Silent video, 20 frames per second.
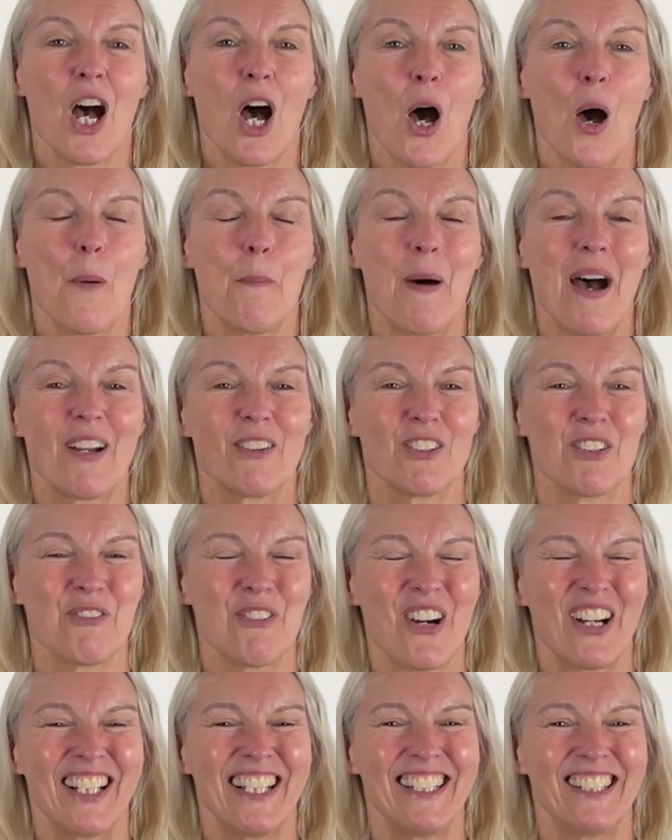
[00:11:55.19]
about the
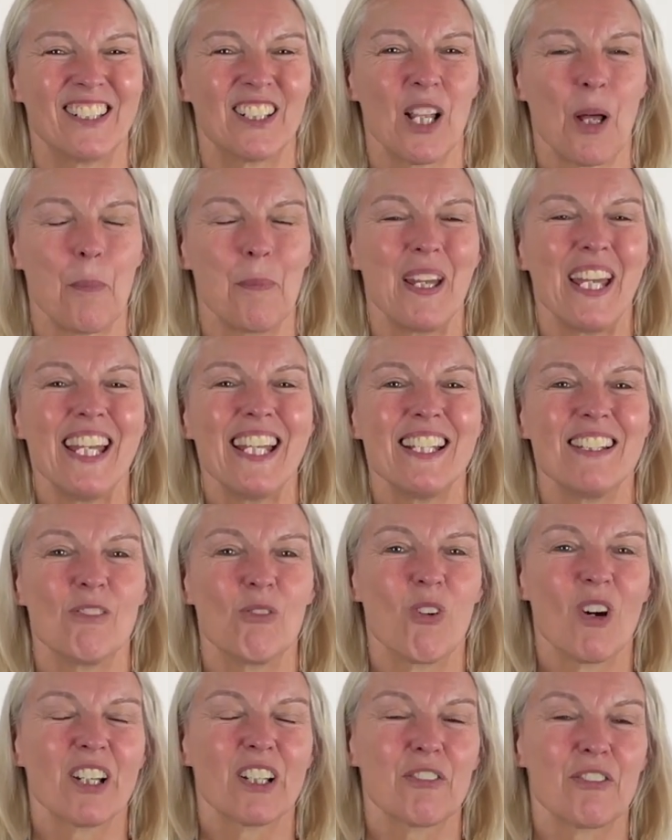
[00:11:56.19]
Violin Club in
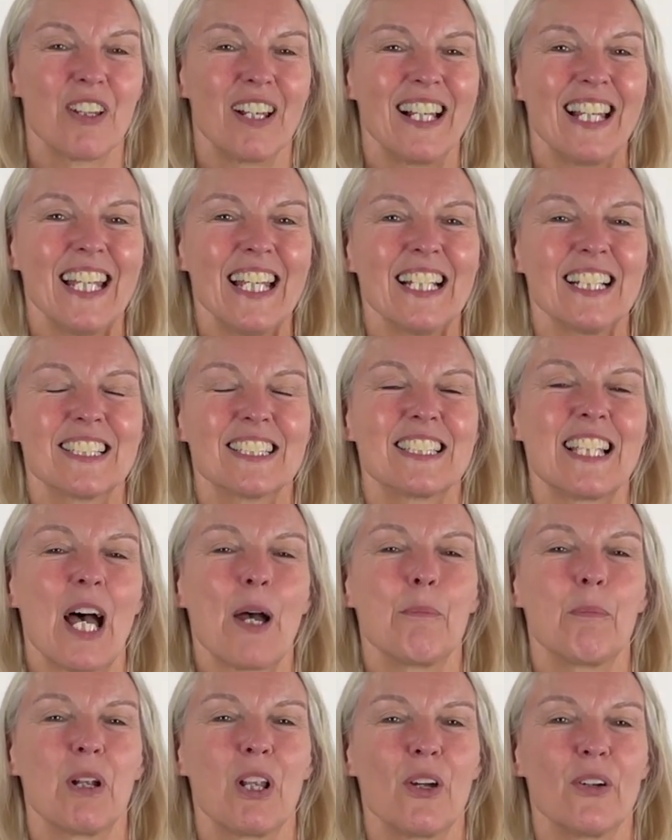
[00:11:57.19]
one of the links down
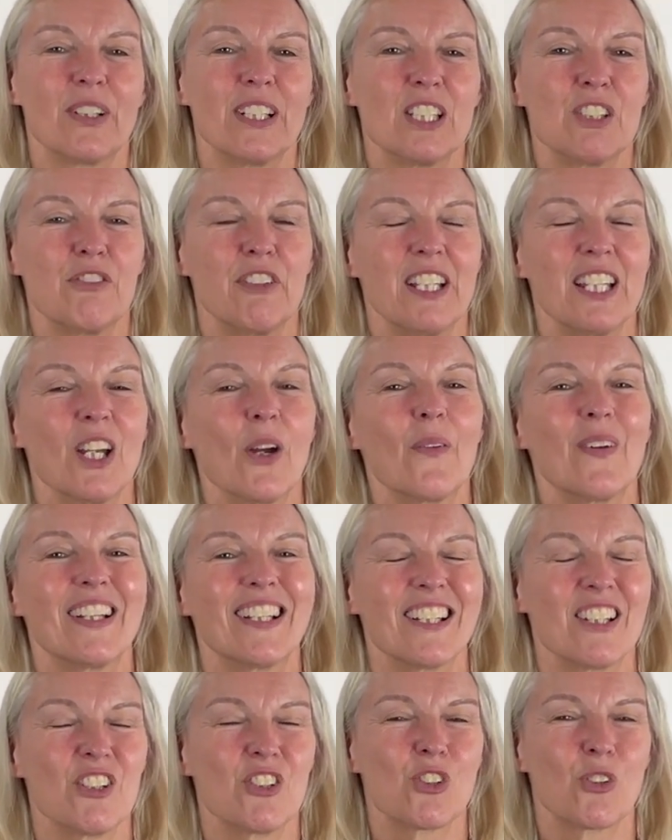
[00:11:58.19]
below this video in the
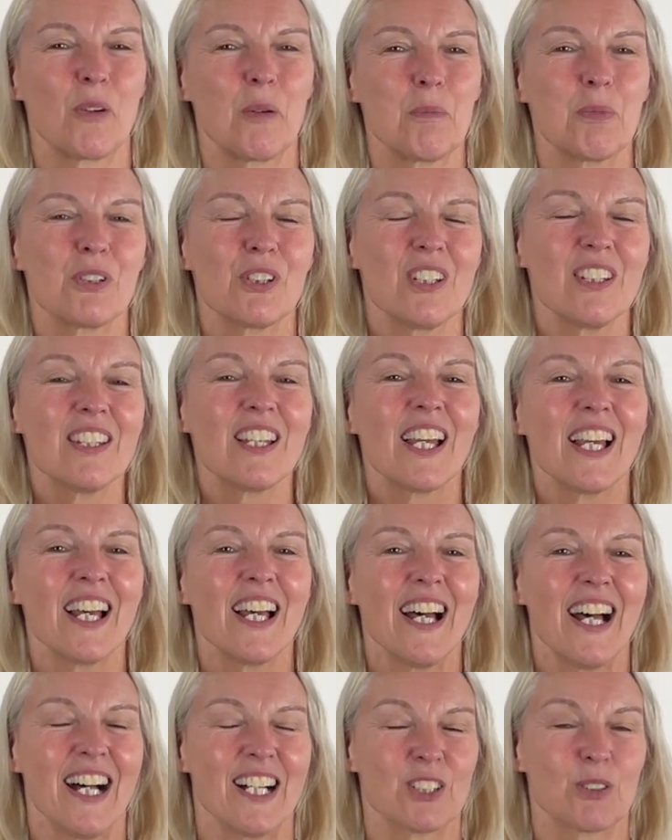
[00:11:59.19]
description
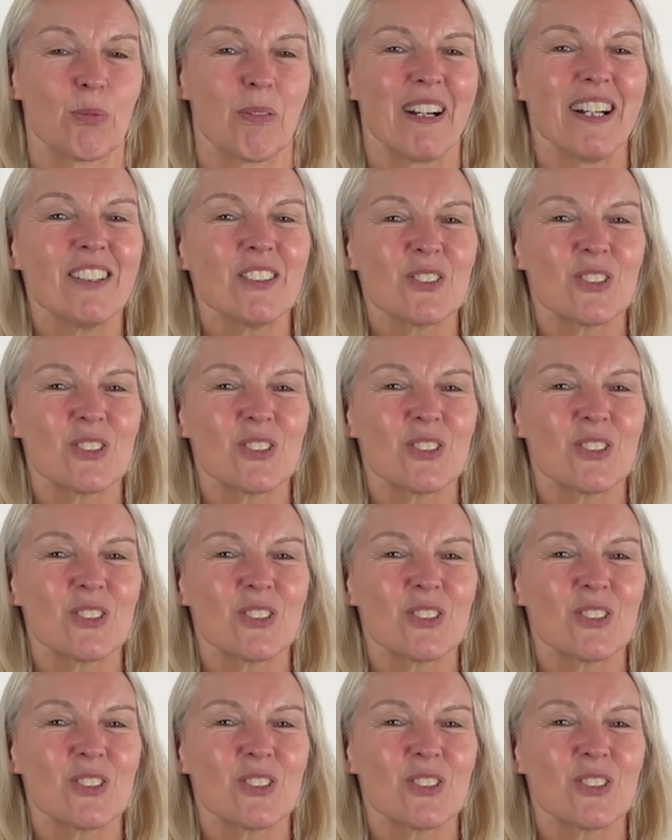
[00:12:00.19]
as well.